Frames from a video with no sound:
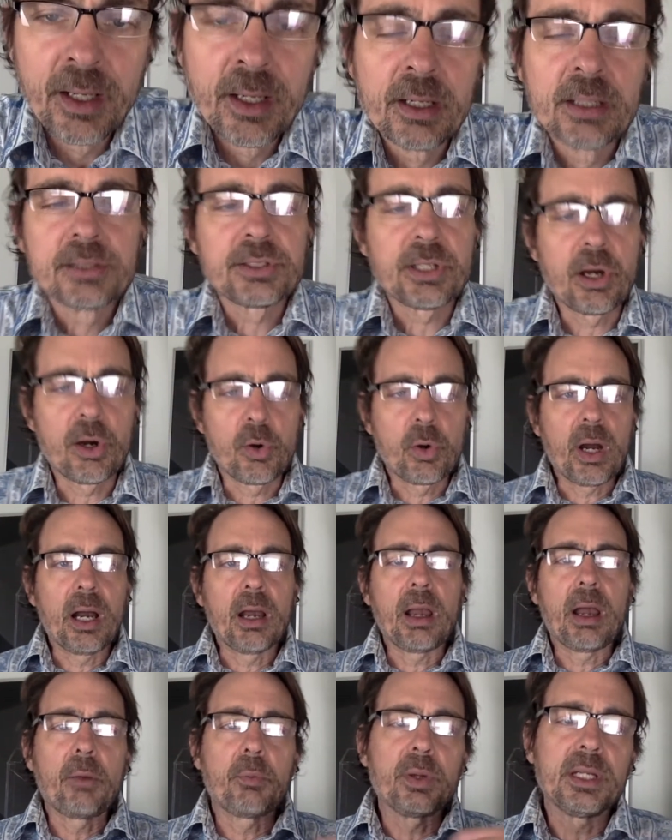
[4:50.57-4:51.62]
So
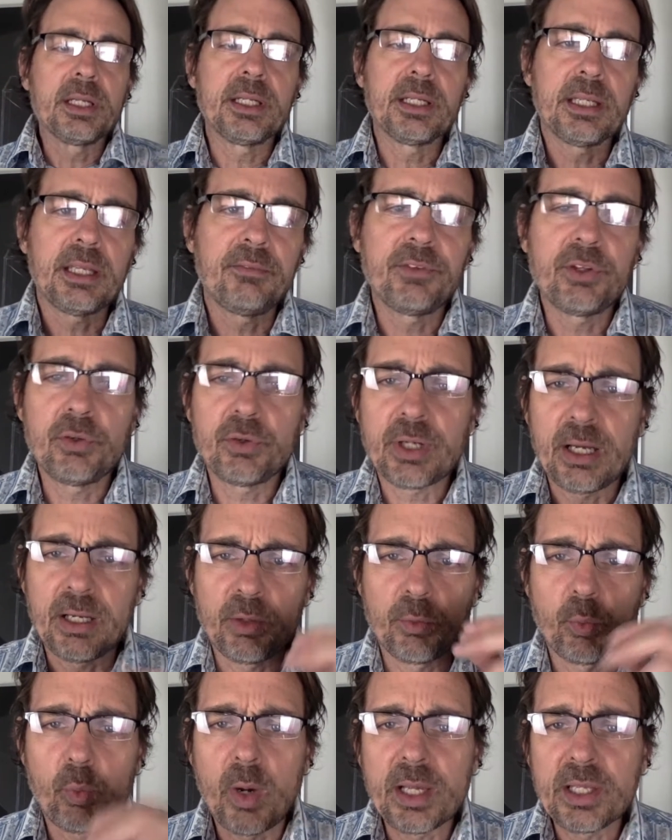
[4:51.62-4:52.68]
I wanted to give you kind of
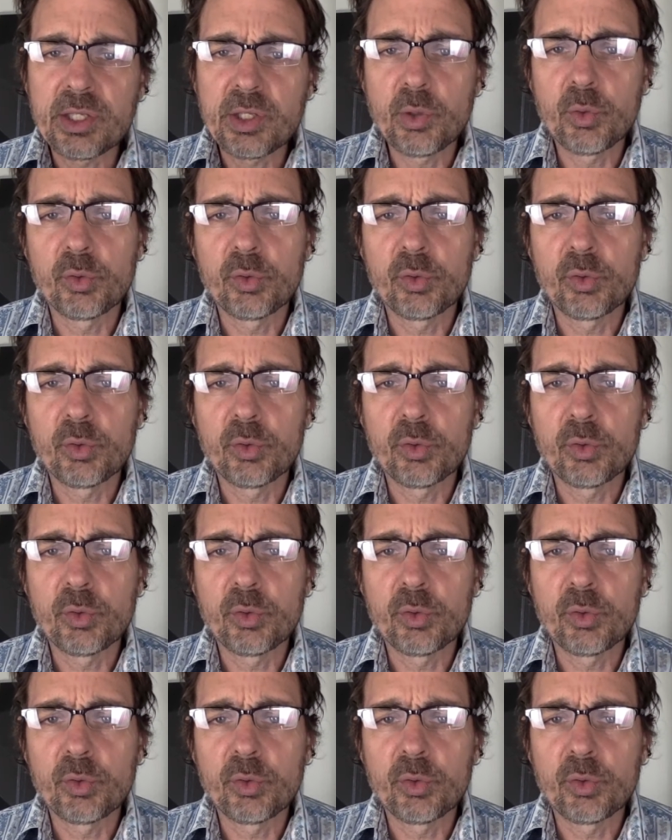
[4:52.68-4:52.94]
what you